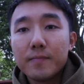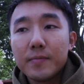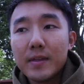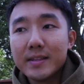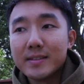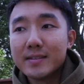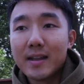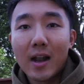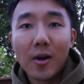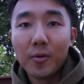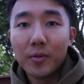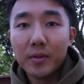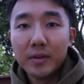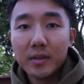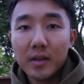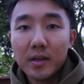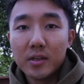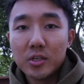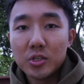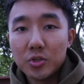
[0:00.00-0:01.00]
it's not really
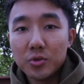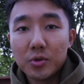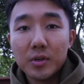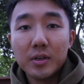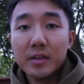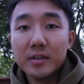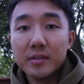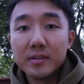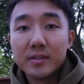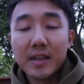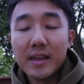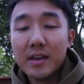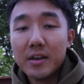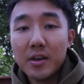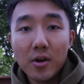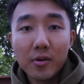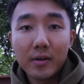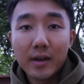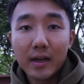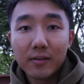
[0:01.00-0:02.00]
a you can say
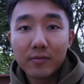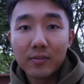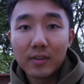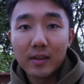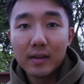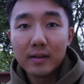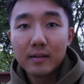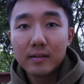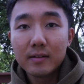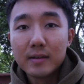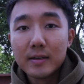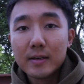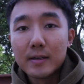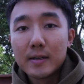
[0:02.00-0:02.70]
no kind of thing.